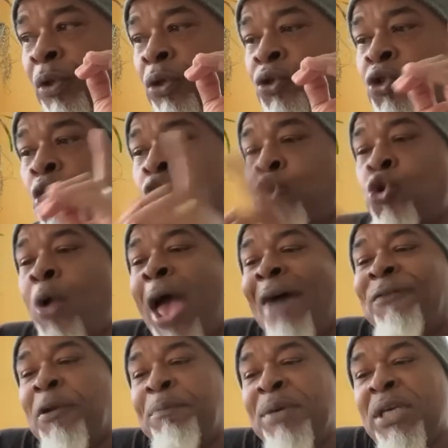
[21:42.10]
So you
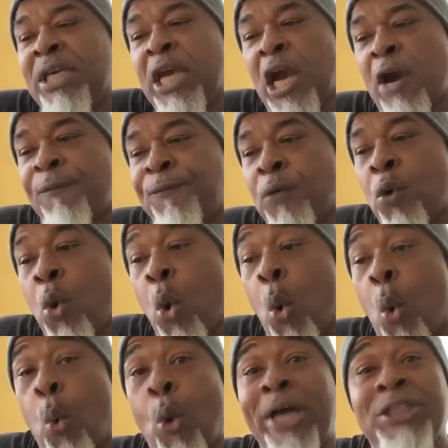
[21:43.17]
have to be careful
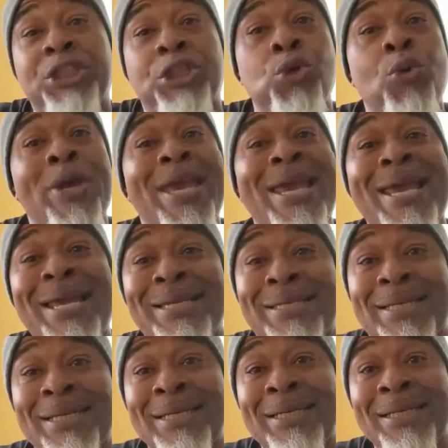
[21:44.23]
what you
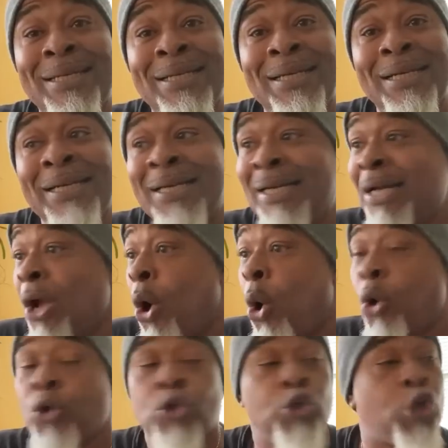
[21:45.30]
eat.
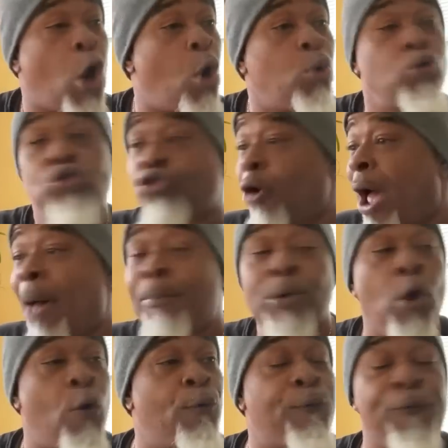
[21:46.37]
Don't drop
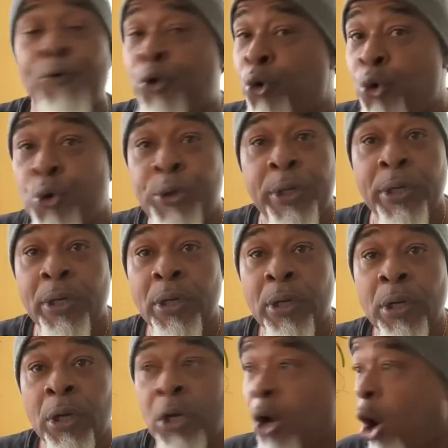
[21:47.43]
no food
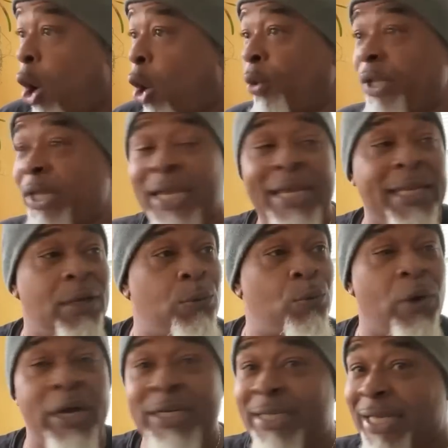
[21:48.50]
only eat in
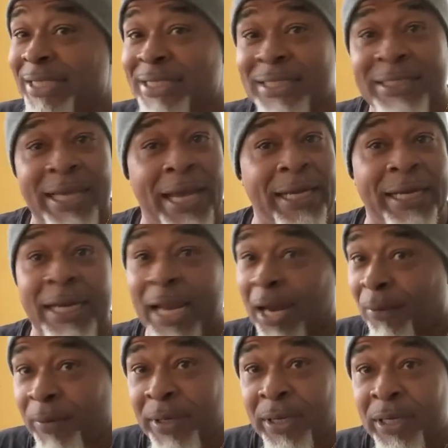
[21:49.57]
one designated
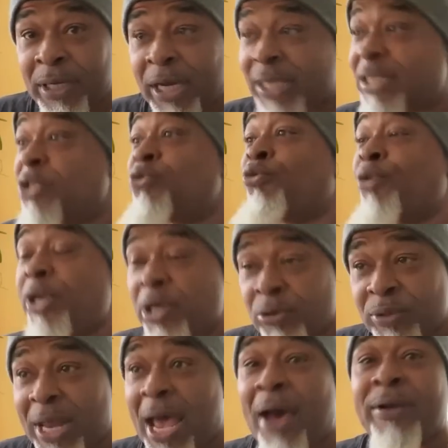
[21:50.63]
area because it's
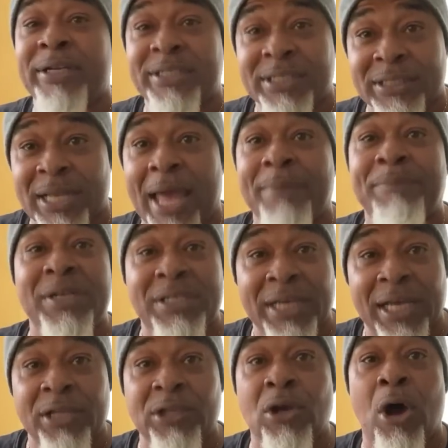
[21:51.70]
real now. This is like me
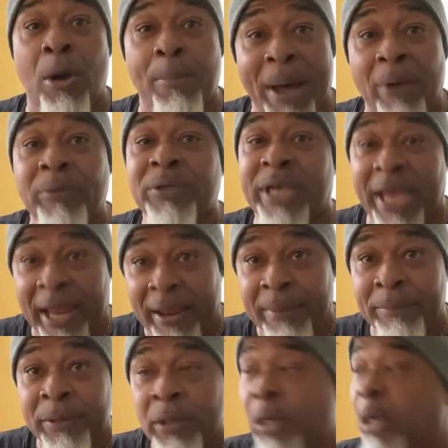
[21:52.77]
telling y'all about
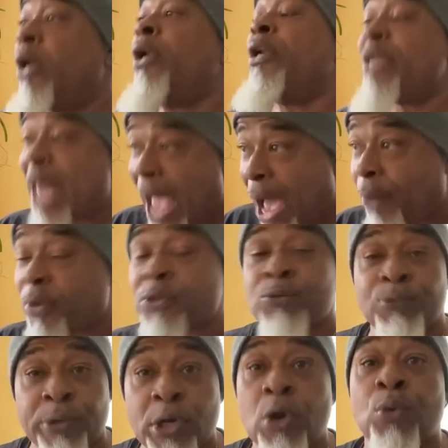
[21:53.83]
camp. Now it's
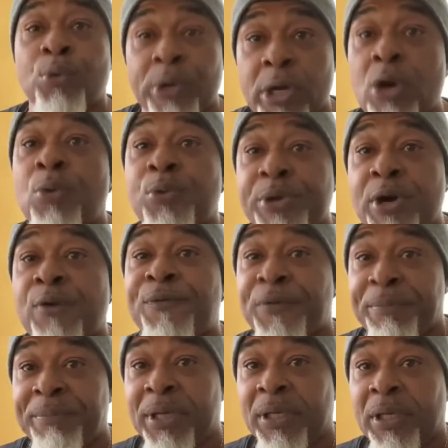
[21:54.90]
real, real, real
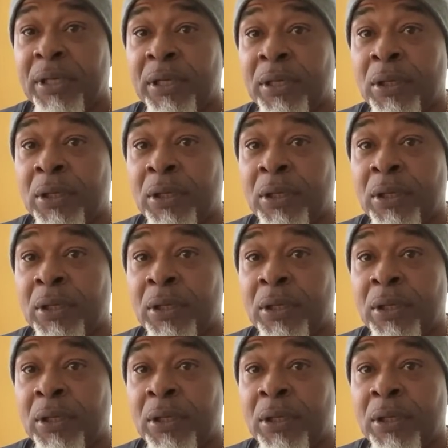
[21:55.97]
for me.